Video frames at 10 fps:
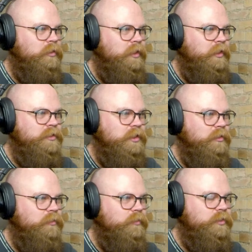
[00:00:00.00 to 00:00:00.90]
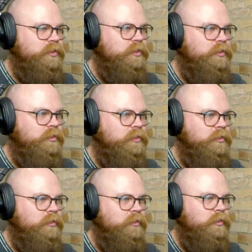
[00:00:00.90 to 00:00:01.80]
I don't.
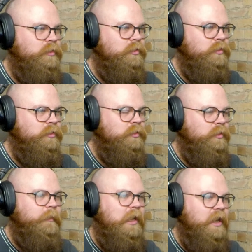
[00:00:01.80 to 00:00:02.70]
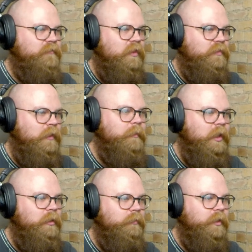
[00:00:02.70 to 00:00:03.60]
I mean, I have the
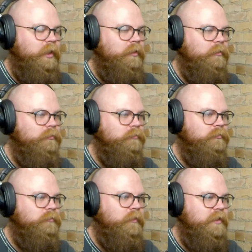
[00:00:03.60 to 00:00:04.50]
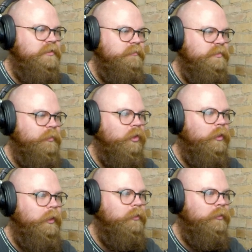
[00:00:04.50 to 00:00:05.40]
thumbnail, but I don't... That seems
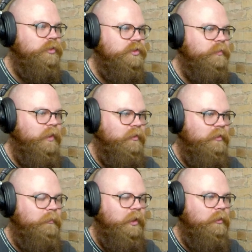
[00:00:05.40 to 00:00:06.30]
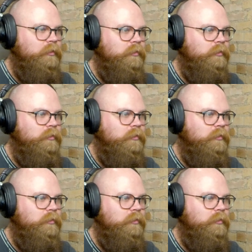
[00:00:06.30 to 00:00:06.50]
boring, just doing a thumbnail.